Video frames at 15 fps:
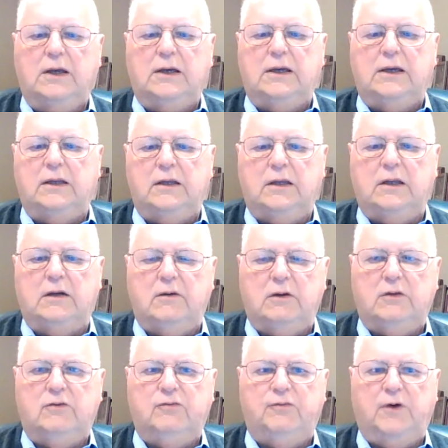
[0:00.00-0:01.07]
You know,
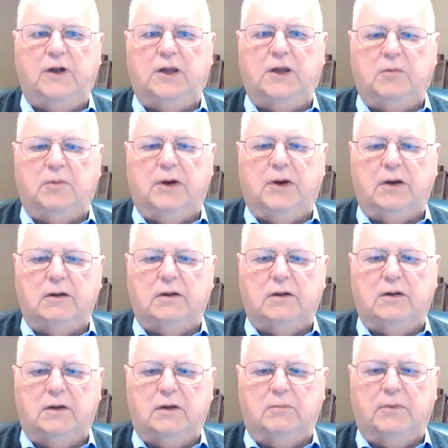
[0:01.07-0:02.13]
it's funny about,
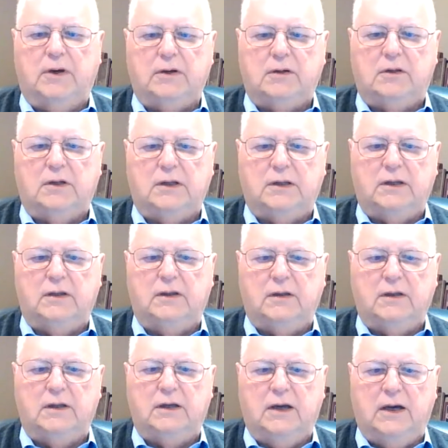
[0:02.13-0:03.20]
about collecting.
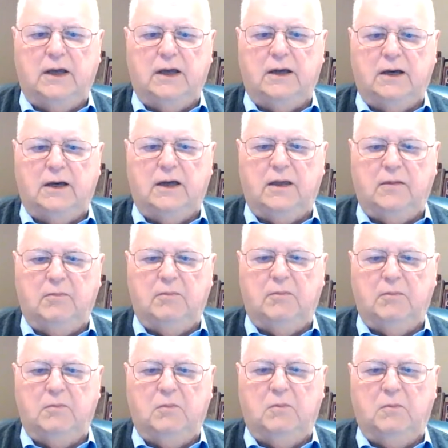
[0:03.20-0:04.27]
I, I,
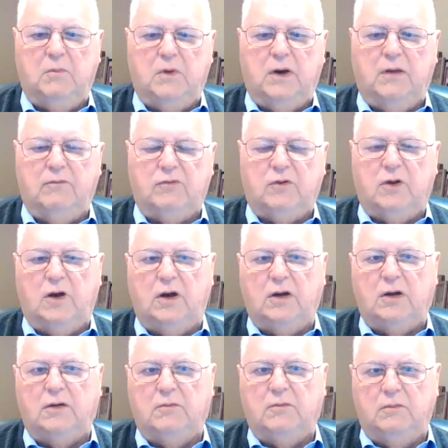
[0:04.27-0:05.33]
I've
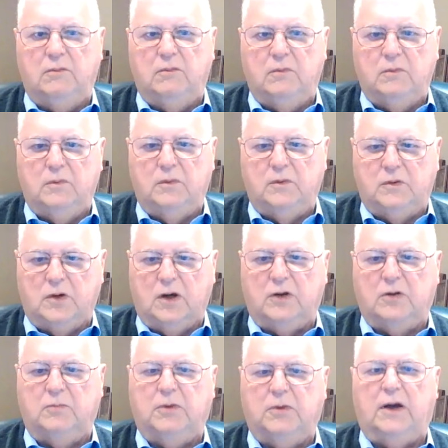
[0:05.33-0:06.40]
long...
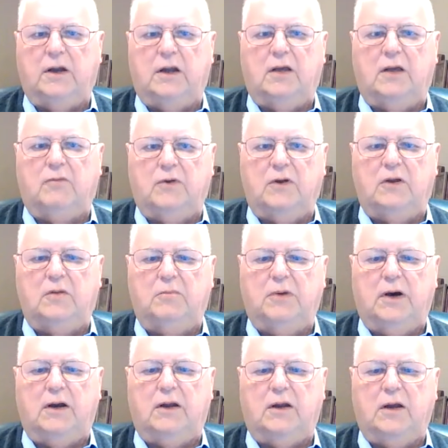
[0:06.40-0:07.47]
talked about, and I've written
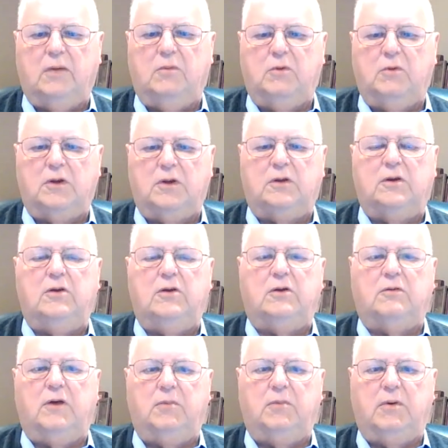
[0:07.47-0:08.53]
about, and I will continue to
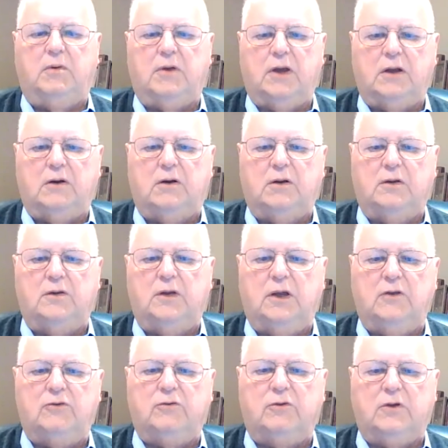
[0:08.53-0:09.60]
write about what I call
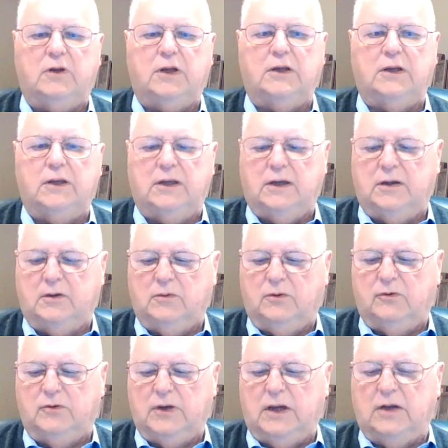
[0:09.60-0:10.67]
endangered collecting
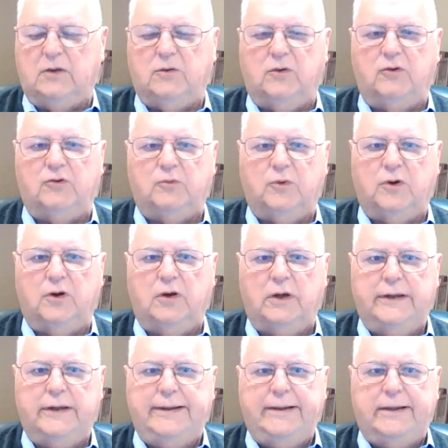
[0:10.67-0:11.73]
categories, categories where
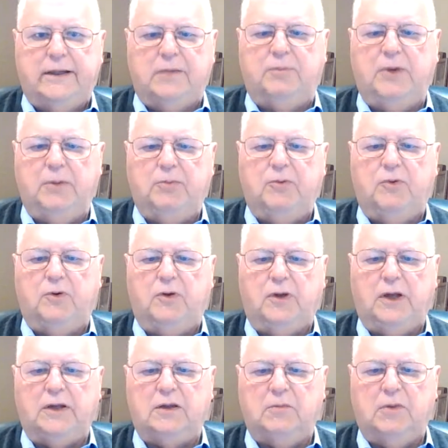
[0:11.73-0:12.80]
the people who
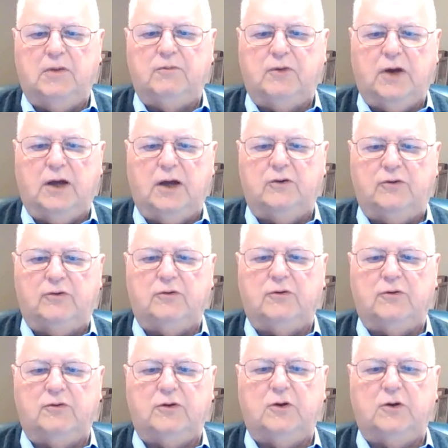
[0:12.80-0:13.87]
collect them have gotten
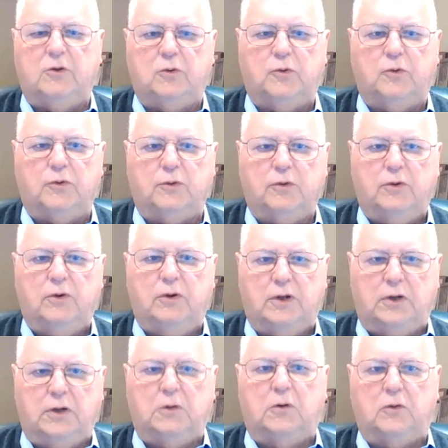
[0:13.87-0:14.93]
seriously older
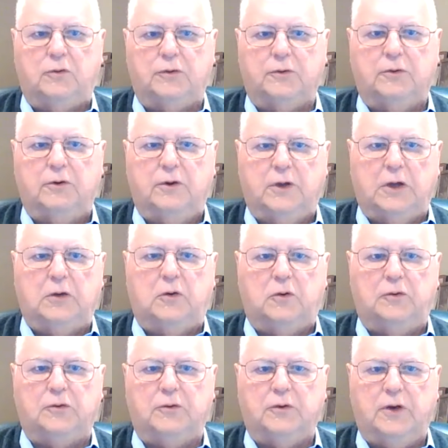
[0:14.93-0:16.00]
and older and
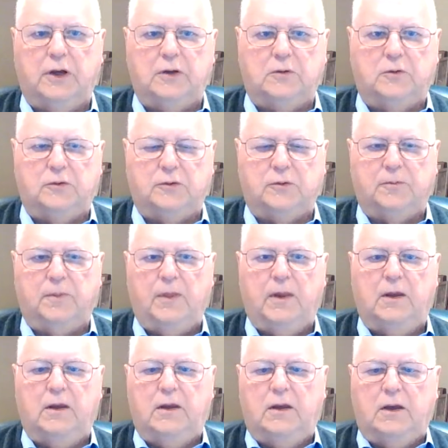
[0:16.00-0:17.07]
older and older.
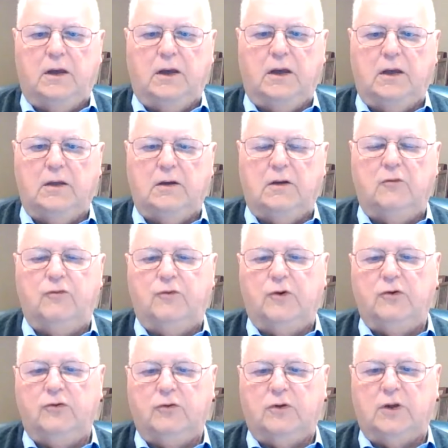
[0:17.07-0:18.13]
And
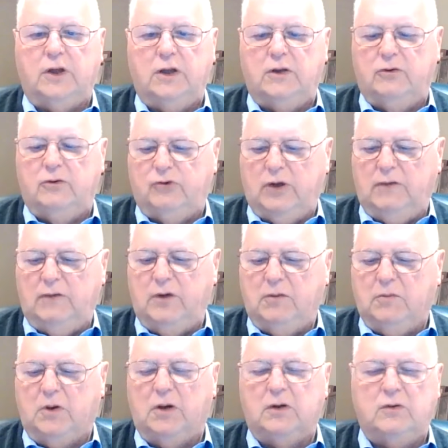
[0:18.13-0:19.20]
unfortunately, shaving
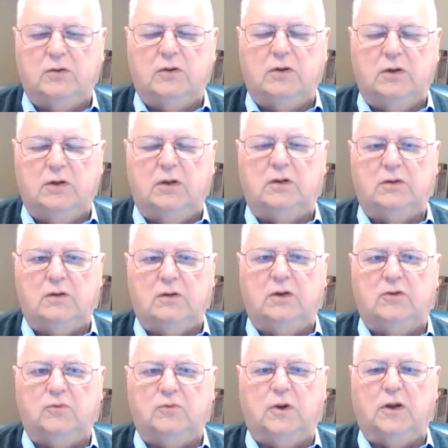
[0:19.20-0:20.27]
mugs is,
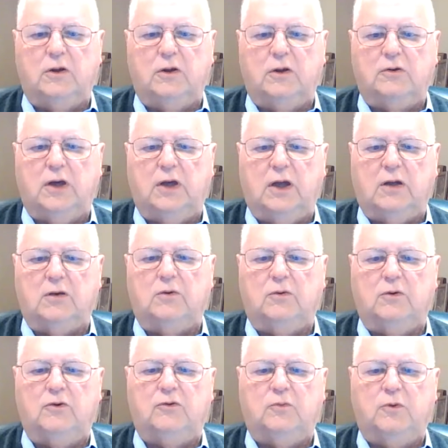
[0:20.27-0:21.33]
is one of those
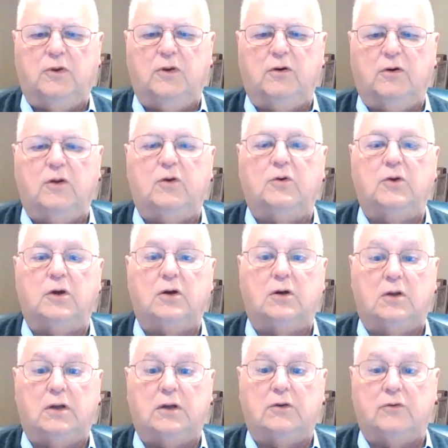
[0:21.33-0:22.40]
categories where there are no young
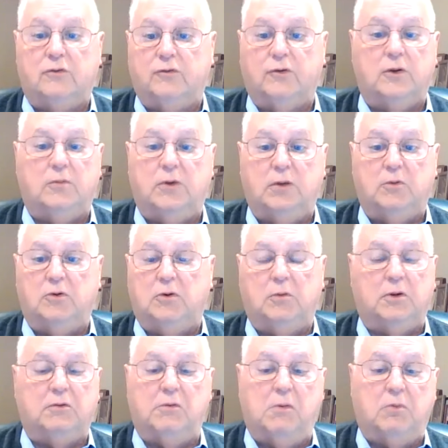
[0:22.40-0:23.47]
collectors for them anymore.
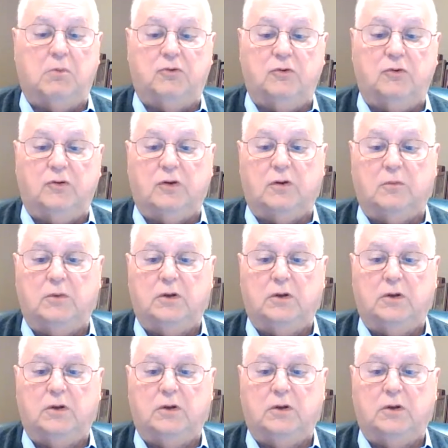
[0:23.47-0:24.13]
Nobody remembers using them.